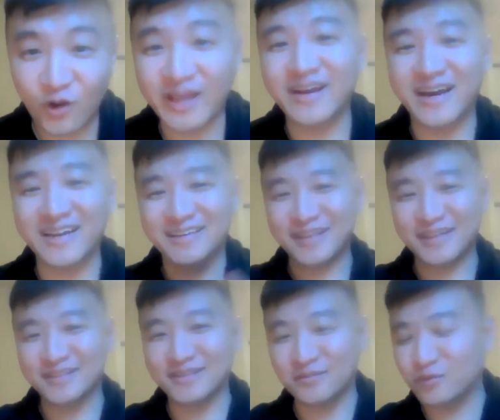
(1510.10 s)
Okay, got it.
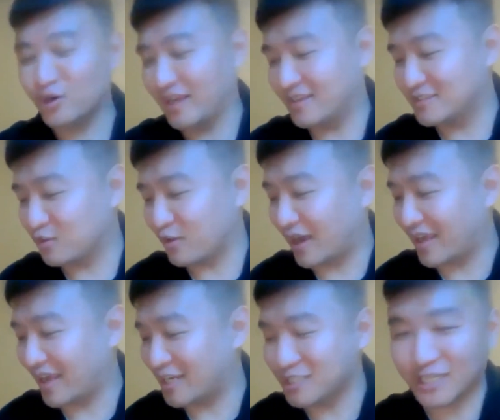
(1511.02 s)
Great. So
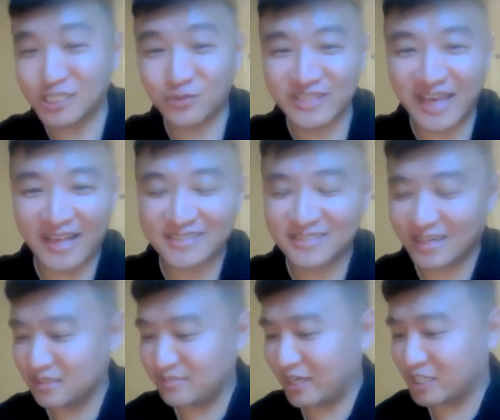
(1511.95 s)
yeah, I just wanted to ask
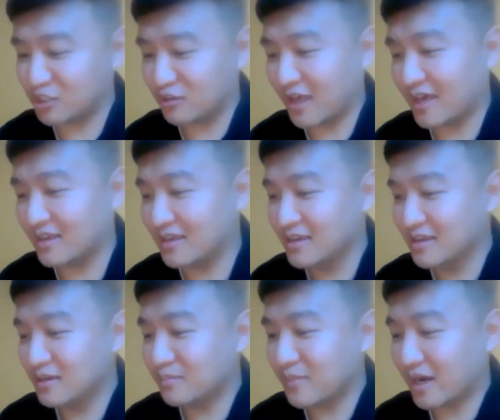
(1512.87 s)
that to make sure that
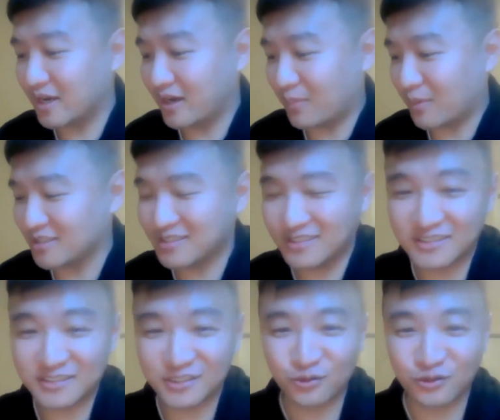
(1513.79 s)
my
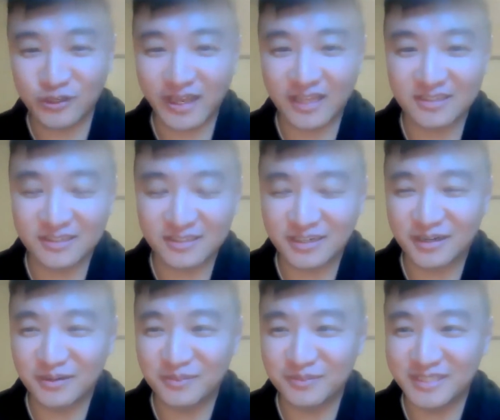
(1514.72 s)
hypothesis to look at
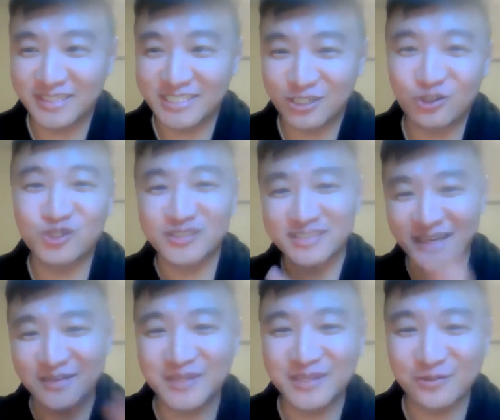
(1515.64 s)
the children's
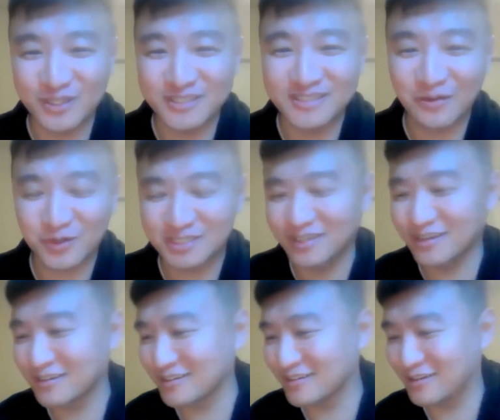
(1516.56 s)
segment was
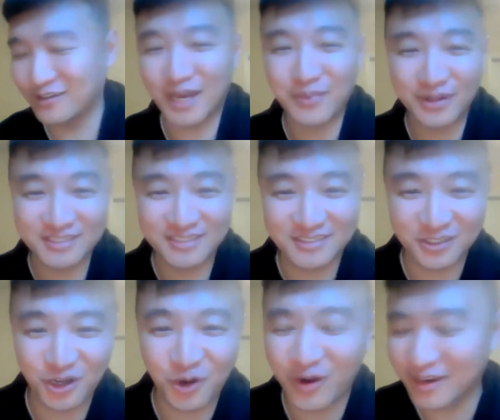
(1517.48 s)
a good hypothesis
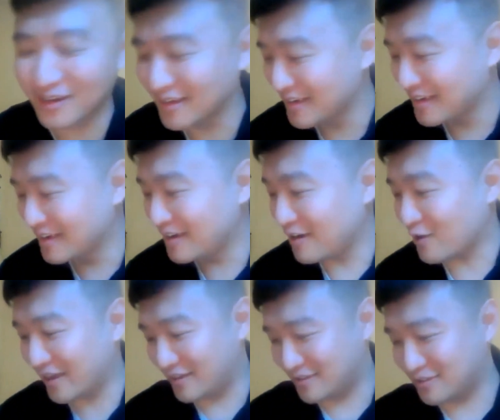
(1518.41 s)
to go on.
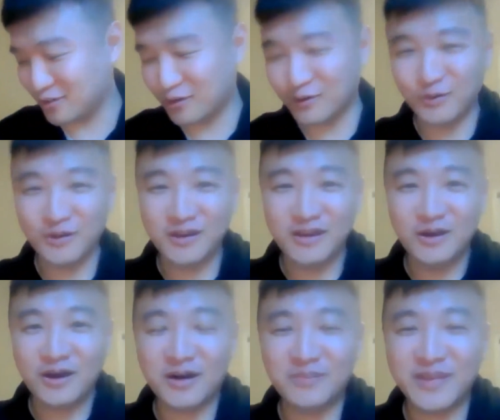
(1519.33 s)
Okay, so
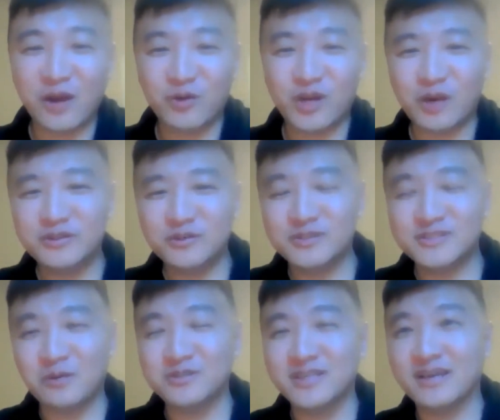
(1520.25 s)
yeah, what I would do
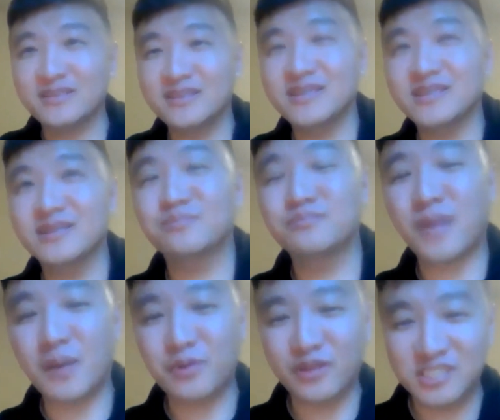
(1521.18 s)
is I would take the
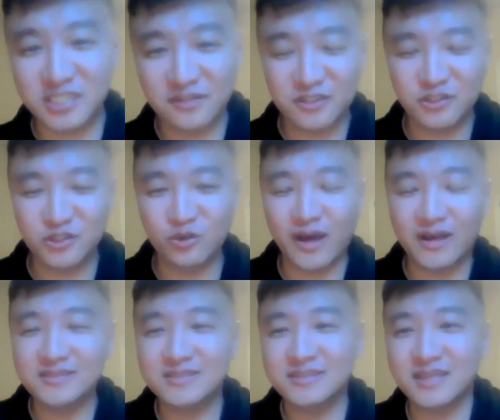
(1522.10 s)
population of the
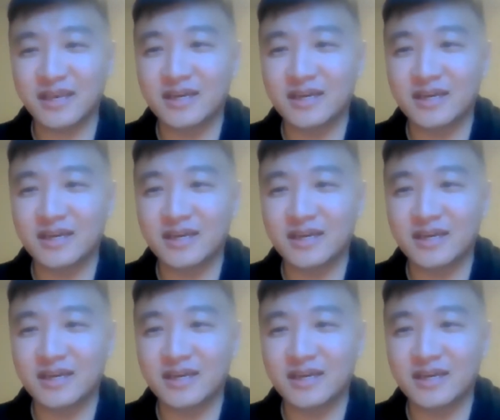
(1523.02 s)
U.S.